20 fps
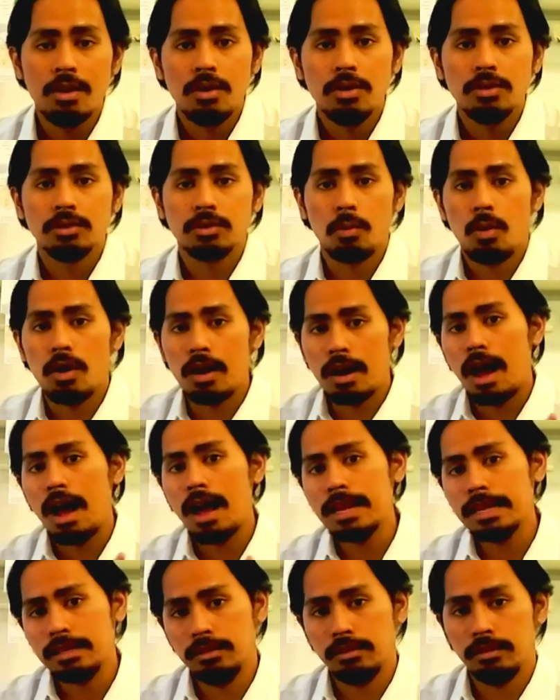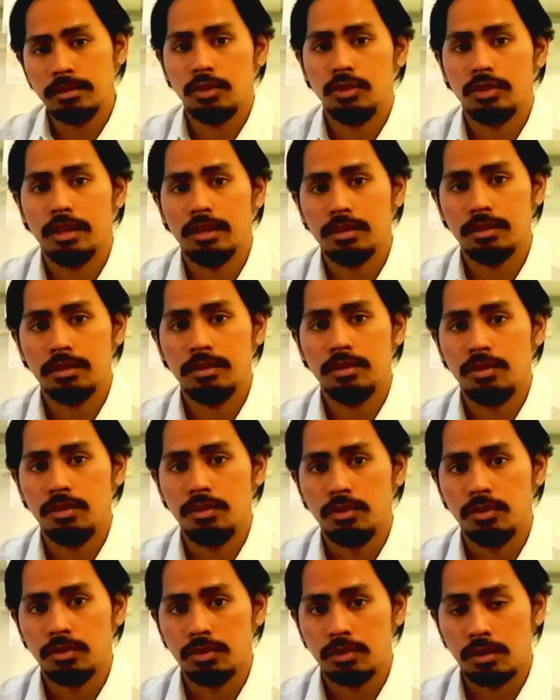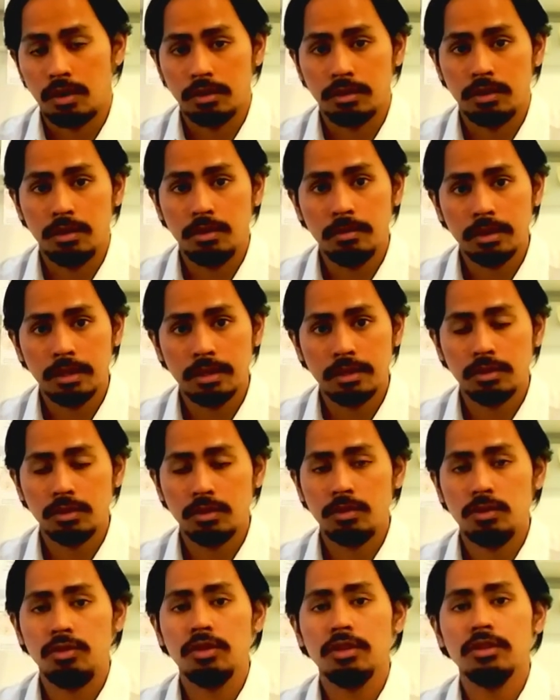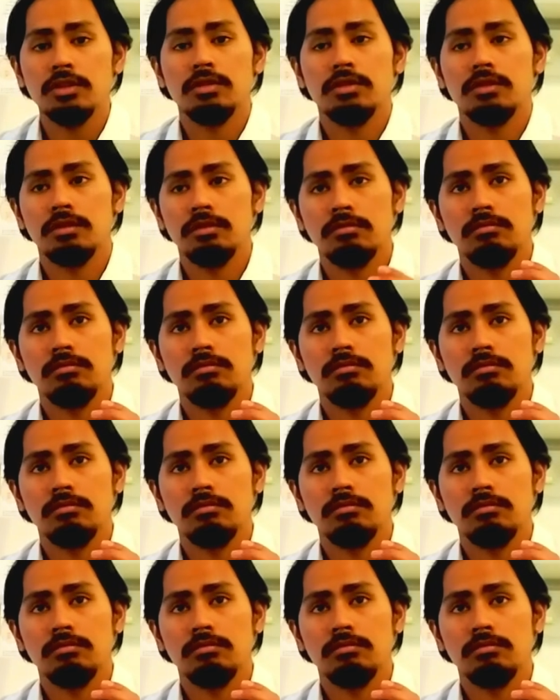So what I can suggest you start doing is to just